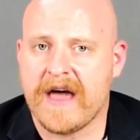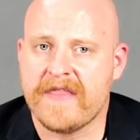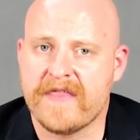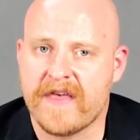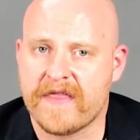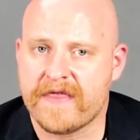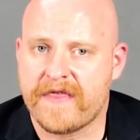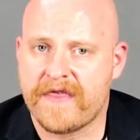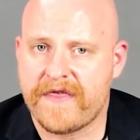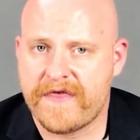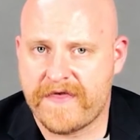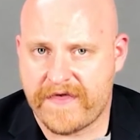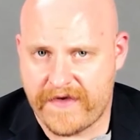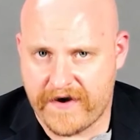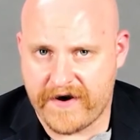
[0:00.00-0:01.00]
And then
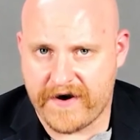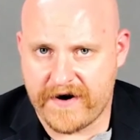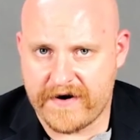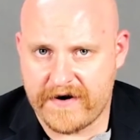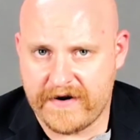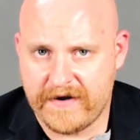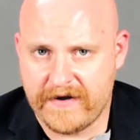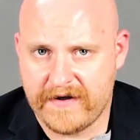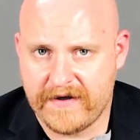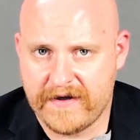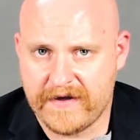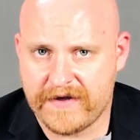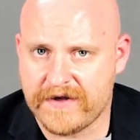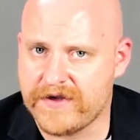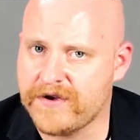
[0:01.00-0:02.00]
third,
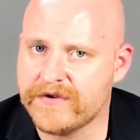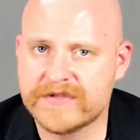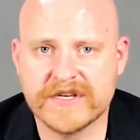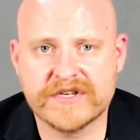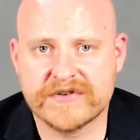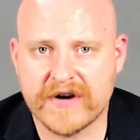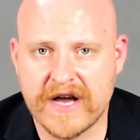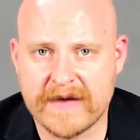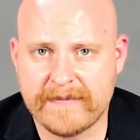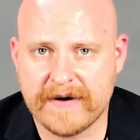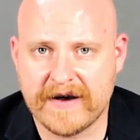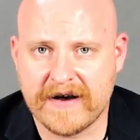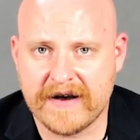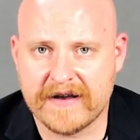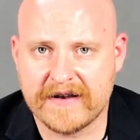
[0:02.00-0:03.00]
use a
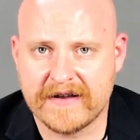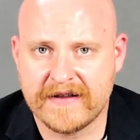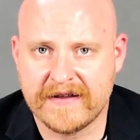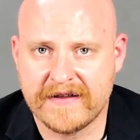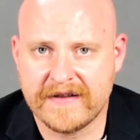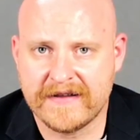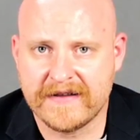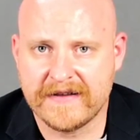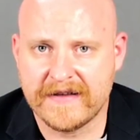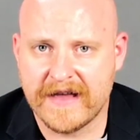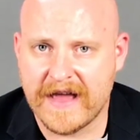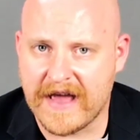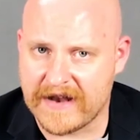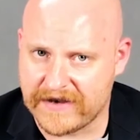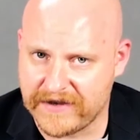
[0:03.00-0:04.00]
tripod
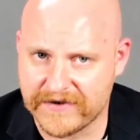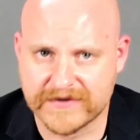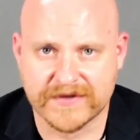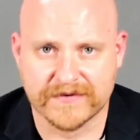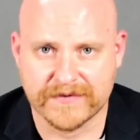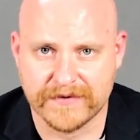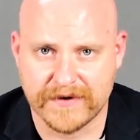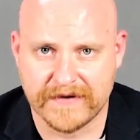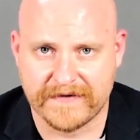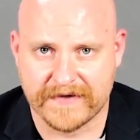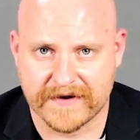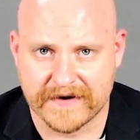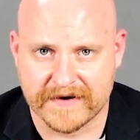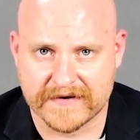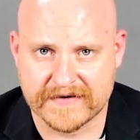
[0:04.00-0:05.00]
and use the rule of
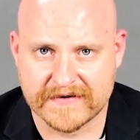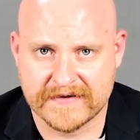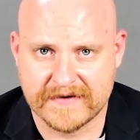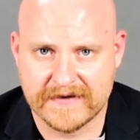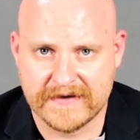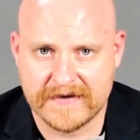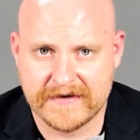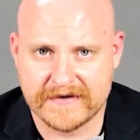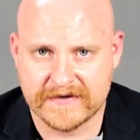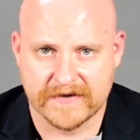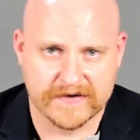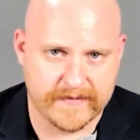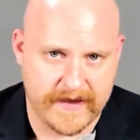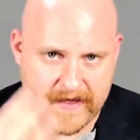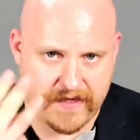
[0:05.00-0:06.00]
thirds. So
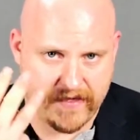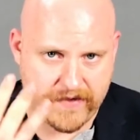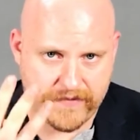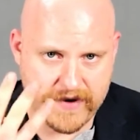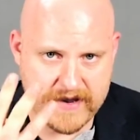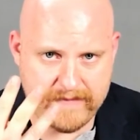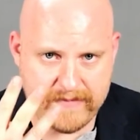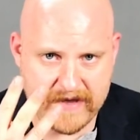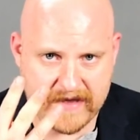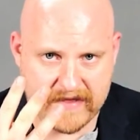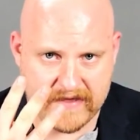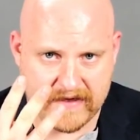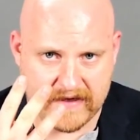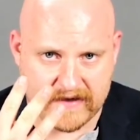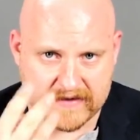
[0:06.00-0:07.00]
those are my three
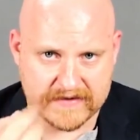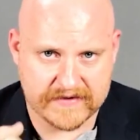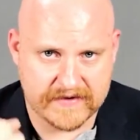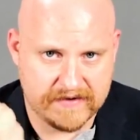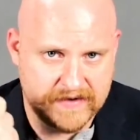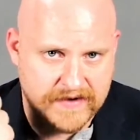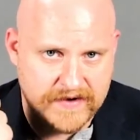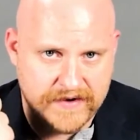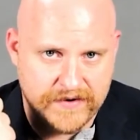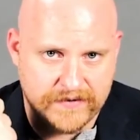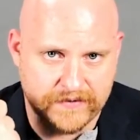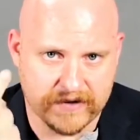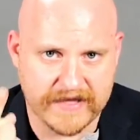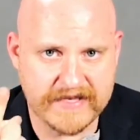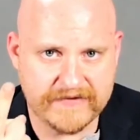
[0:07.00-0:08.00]
big things:
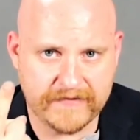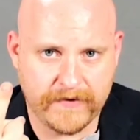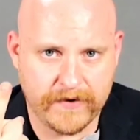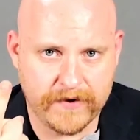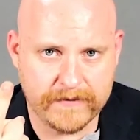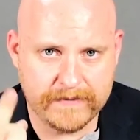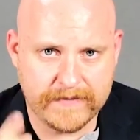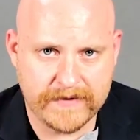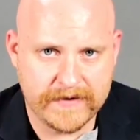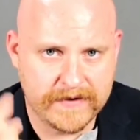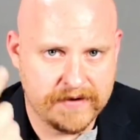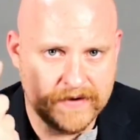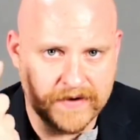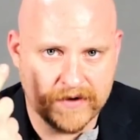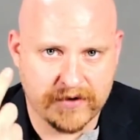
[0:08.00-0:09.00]
release form,
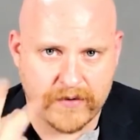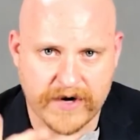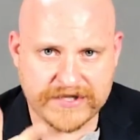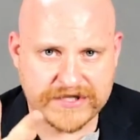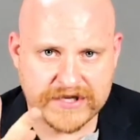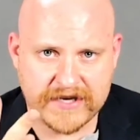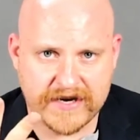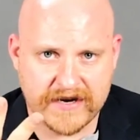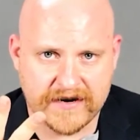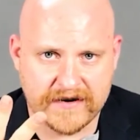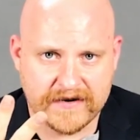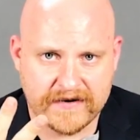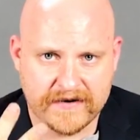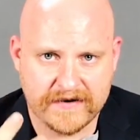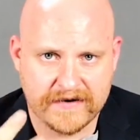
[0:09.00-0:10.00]

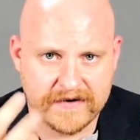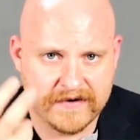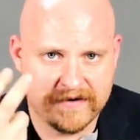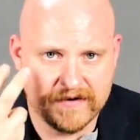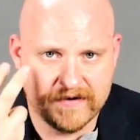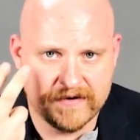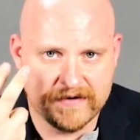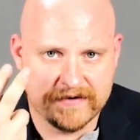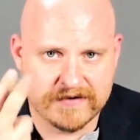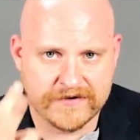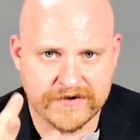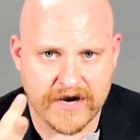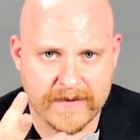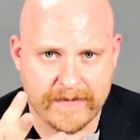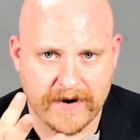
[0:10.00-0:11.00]
questionnaire,
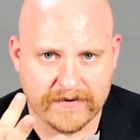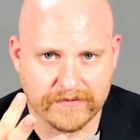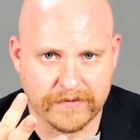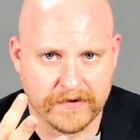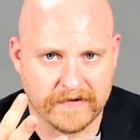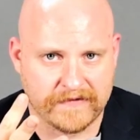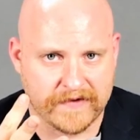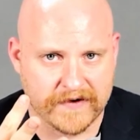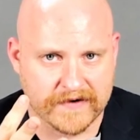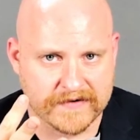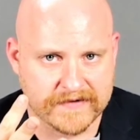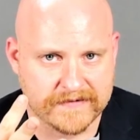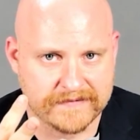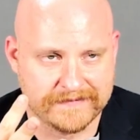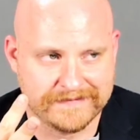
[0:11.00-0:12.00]
tripod, rule of
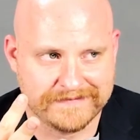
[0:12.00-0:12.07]
thirds.